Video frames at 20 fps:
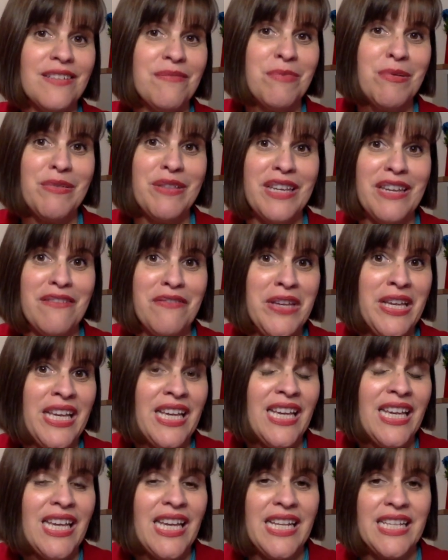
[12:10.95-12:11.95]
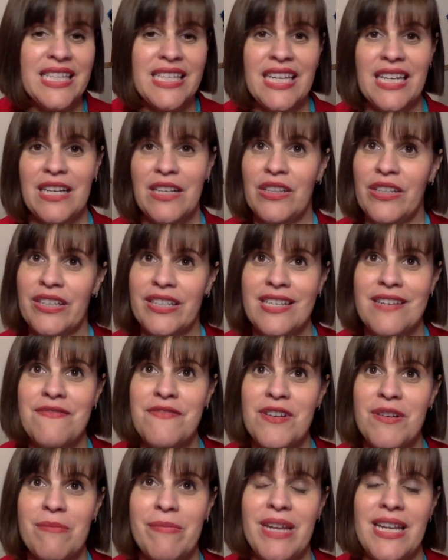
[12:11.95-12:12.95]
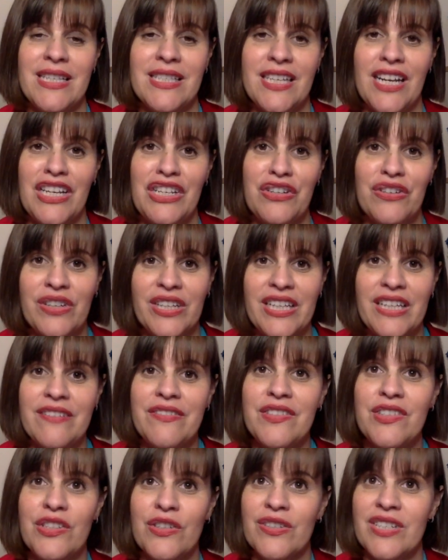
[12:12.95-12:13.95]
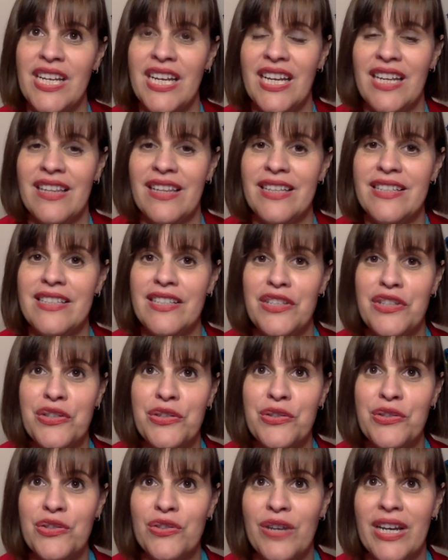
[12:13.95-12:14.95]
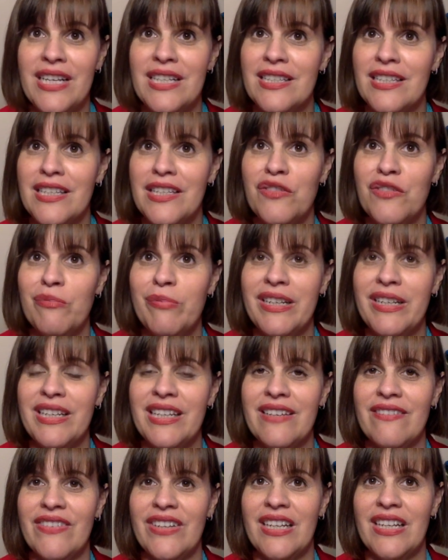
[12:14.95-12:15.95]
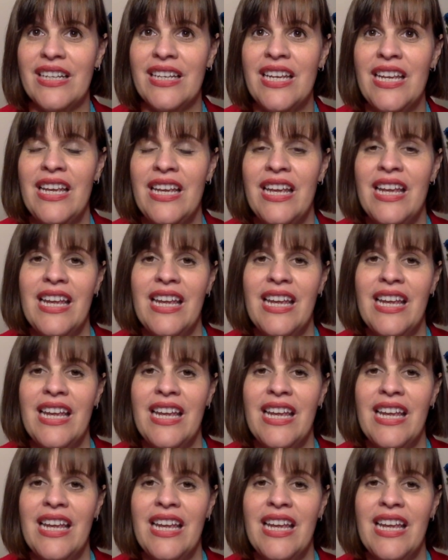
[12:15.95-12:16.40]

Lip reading: I believe it's going to look different based on your gifts, your talents, and your strengths that you've been given